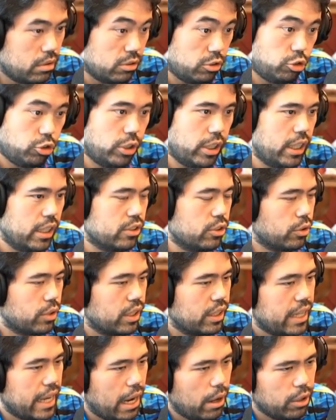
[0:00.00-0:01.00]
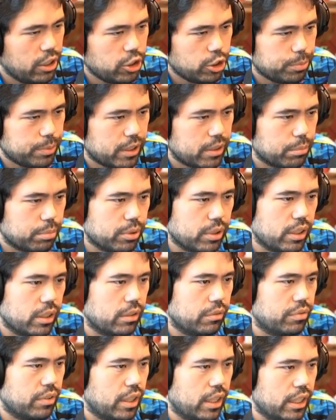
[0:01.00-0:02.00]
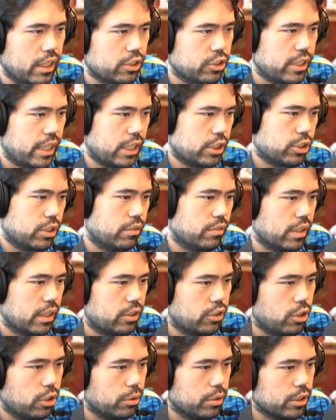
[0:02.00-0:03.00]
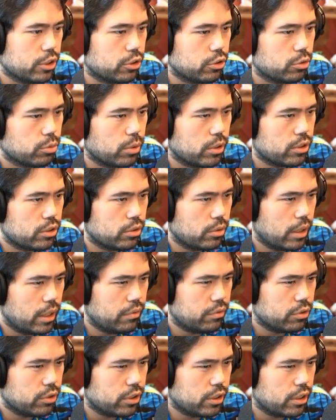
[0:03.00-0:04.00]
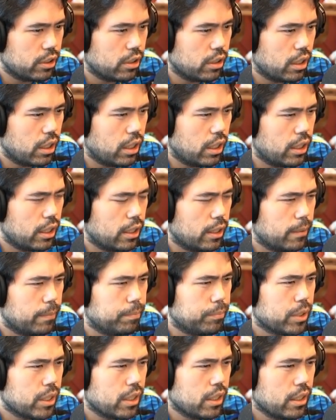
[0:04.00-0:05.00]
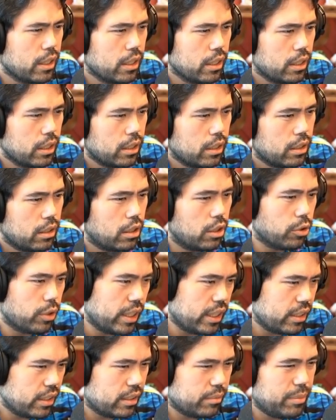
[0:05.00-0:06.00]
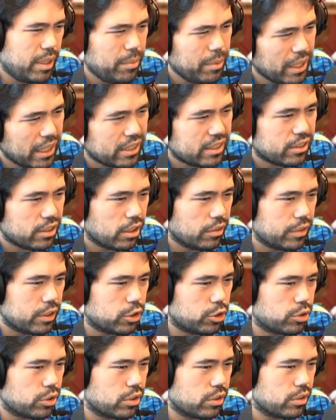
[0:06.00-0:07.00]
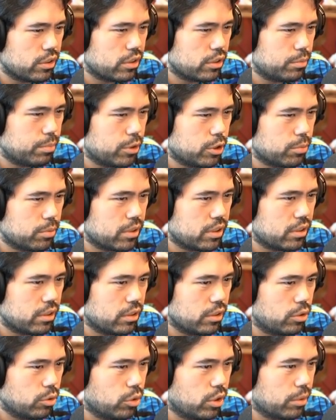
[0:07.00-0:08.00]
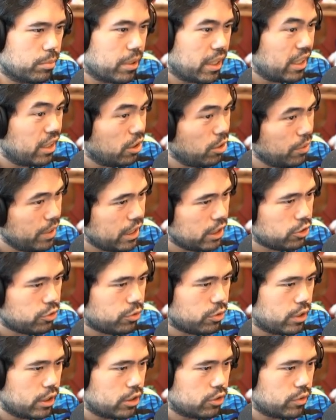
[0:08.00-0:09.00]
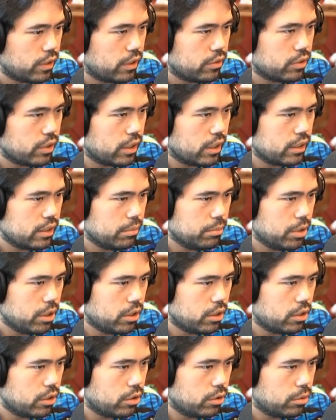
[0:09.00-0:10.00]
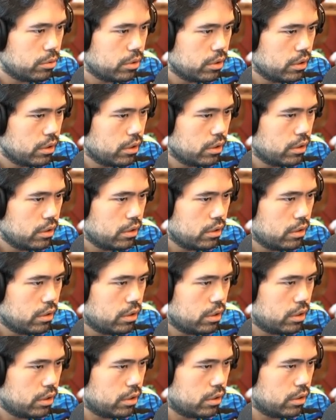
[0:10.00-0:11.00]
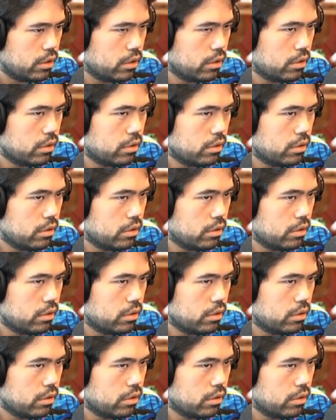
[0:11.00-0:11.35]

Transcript: trades okay now I should be completely fine I should actually have like no issues whatsoever here um although I maybe I still have issues because this bishop's still annoying but I can go h4 h5 so I guess I'm gonna go here